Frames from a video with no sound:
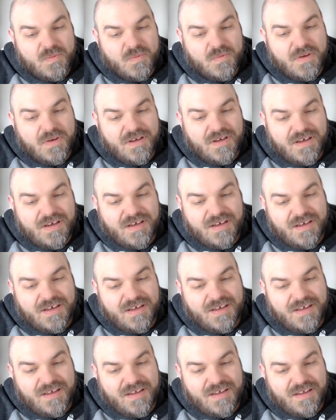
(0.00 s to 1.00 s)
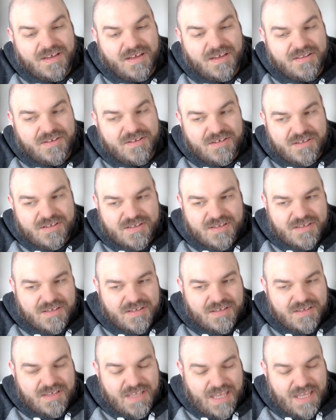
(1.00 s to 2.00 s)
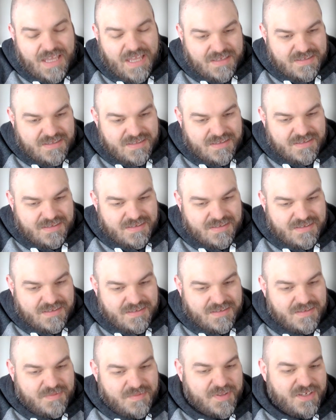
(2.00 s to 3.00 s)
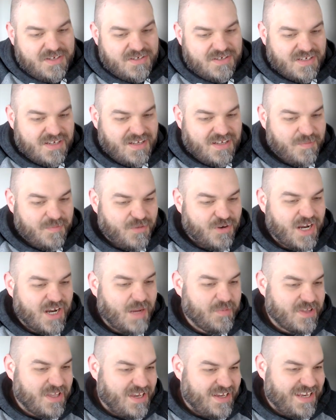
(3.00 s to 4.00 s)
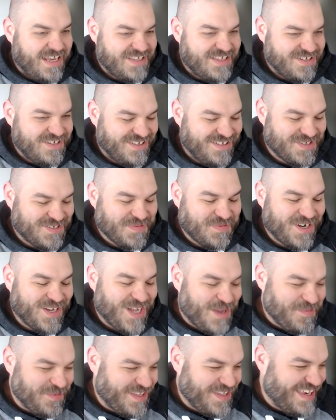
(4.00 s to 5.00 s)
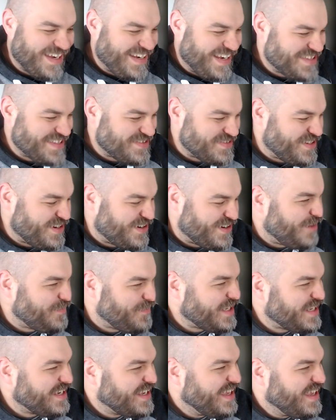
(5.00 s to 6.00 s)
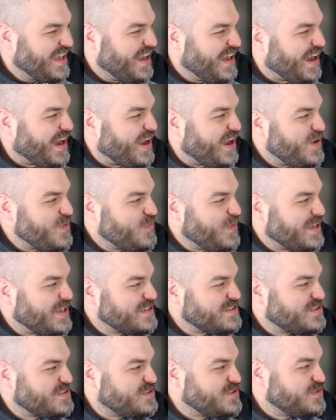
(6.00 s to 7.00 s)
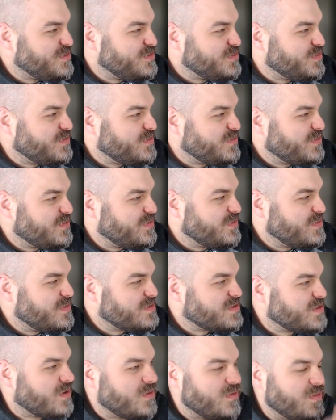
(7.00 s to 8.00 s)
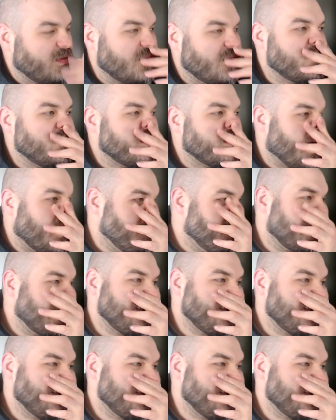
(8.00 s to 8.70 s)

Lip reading: uh a little yes, but there's a more complicated answer a more complicated answer there. I mean, I went to so I'm by